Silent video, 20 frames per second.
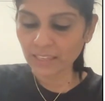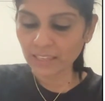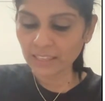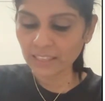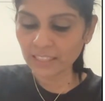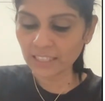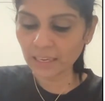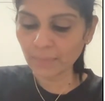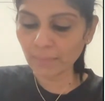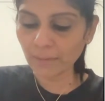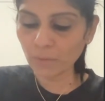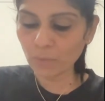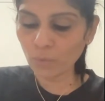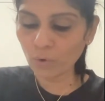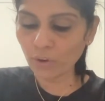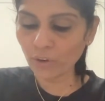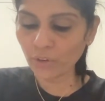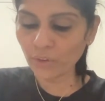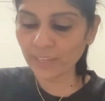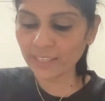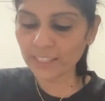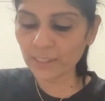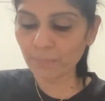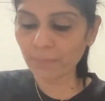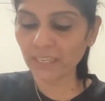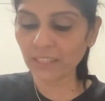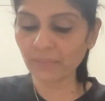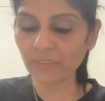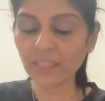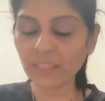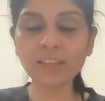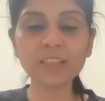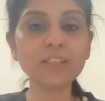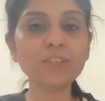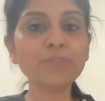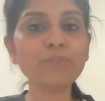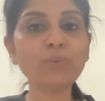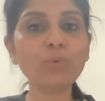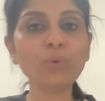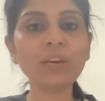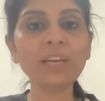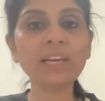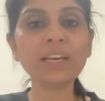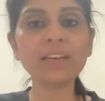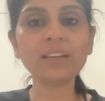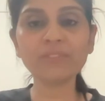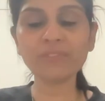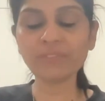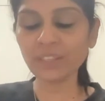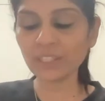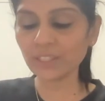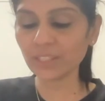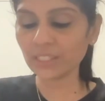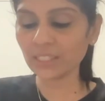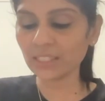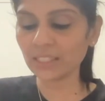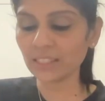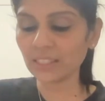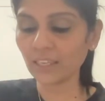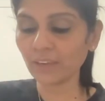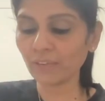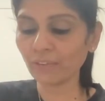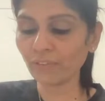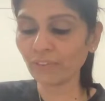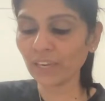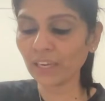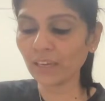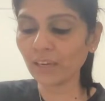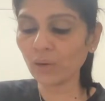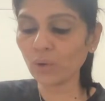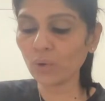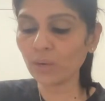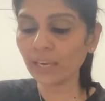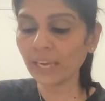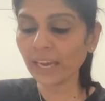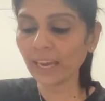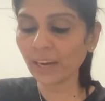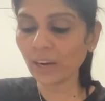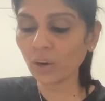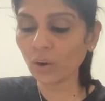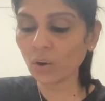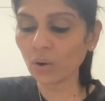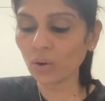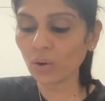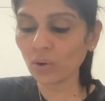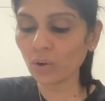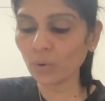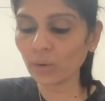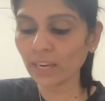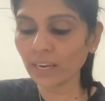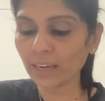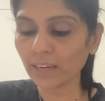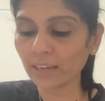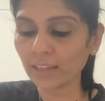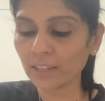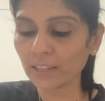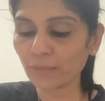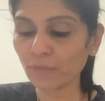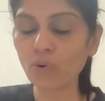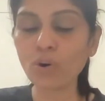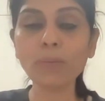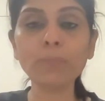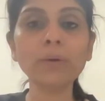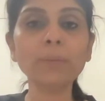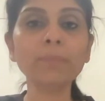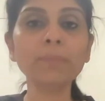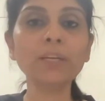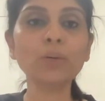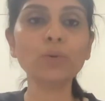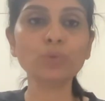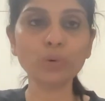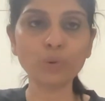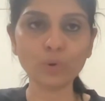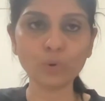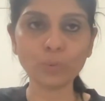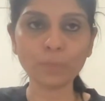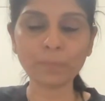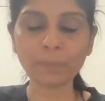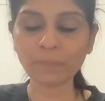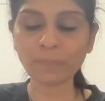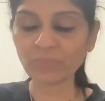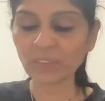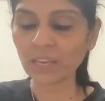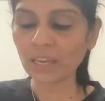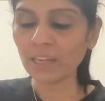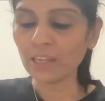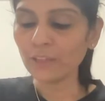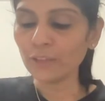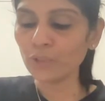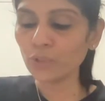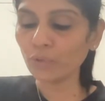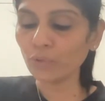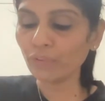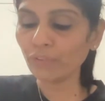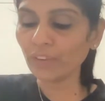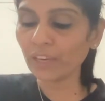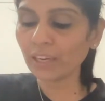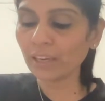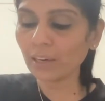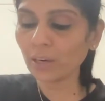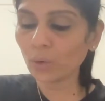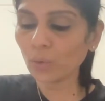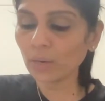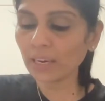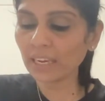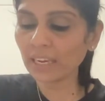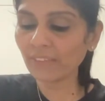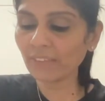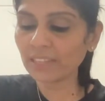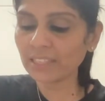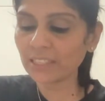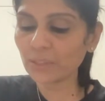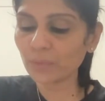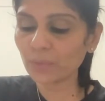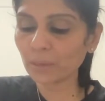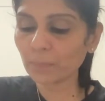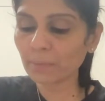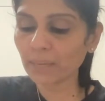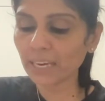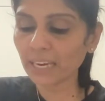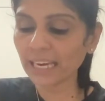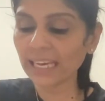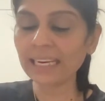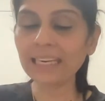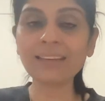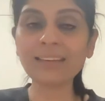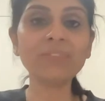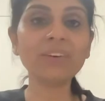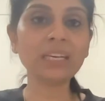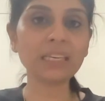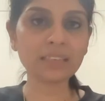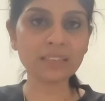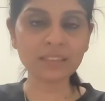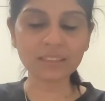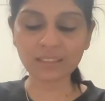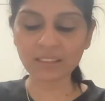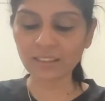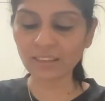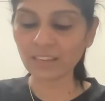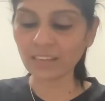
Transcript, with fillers: Tell me what do you expect when there is folate deficiency? Figlu cannot donate its formimino group. So Figlu levels will be elevated.